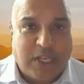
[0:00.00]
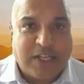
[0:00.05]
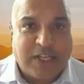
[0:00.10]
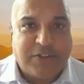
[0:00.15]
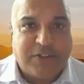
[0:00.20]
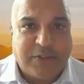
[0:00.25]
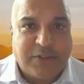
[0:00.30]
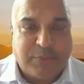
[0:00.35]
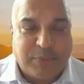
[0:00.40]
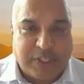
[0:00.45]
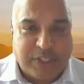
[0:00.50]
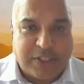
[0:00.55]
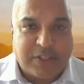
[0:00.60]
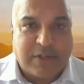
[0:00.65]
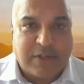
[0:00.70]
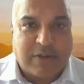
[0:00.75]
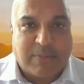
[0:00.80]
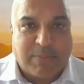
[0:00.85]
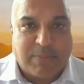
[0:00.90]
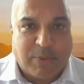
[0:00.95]
well, actually, we
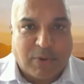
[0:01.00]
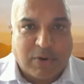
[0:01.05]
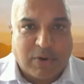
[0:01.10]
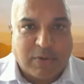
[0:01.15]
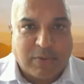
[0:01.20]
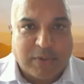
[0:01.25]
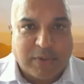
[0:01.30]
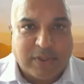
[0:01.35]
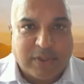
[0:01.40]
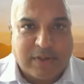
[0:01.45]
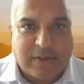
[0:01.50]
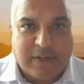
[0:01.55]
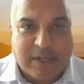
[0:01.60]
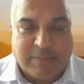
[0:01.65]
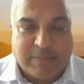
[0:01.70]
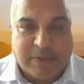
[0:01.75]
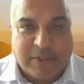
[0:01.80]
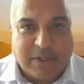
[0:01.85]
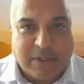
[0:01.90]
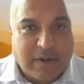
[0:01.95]
share a border with our
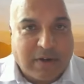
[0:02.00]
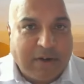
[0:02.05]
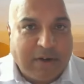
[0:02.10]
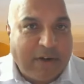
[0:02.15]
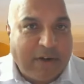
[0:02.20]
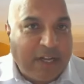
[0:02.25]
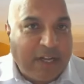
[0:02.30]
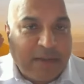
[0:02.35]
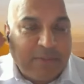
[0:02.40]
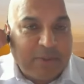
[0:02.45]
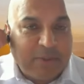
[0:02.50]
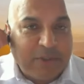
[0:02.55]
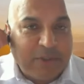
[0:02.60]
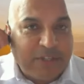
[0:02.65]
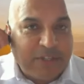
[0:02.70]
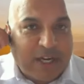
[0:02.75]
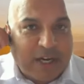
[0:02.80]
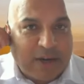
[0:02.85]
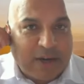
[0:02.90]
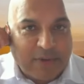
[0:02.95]
neighbor. Our neighbor
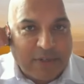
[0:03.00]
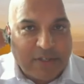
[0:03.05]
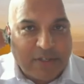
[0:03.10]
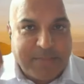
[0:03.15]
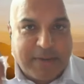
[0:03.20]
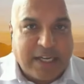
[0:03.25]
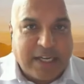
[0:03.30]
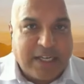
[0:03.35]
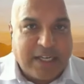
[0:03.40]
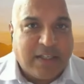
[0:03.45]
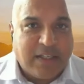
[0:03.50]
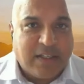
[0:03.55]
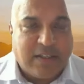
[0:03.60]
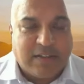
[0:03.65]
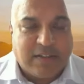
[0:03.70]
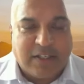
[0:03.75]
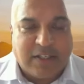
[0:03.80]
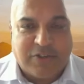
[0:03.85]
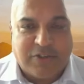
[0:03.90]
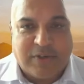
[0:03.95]
is Aris
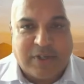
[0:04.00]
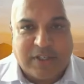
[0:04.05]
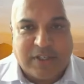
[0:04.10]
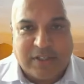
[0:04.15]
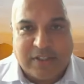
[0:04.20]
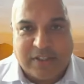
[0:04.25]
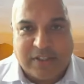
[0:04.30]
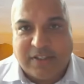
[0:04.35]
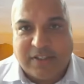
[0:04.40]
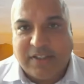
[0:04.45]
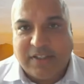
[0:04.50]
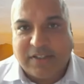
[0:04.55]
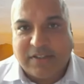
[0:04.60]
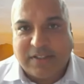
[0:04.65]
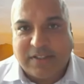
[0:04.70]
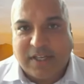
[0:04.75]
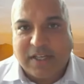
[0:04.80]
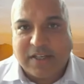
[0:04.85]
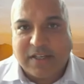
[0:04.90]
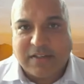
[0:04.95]
Mining. They trade on the
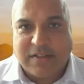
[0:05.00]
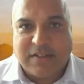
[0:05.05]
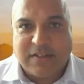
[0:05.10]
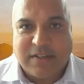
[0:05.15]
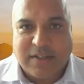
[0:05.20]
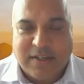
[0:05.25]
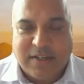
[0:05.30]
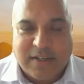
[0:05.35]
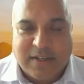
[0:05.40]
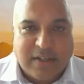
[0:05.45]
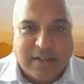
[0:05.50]
TSX.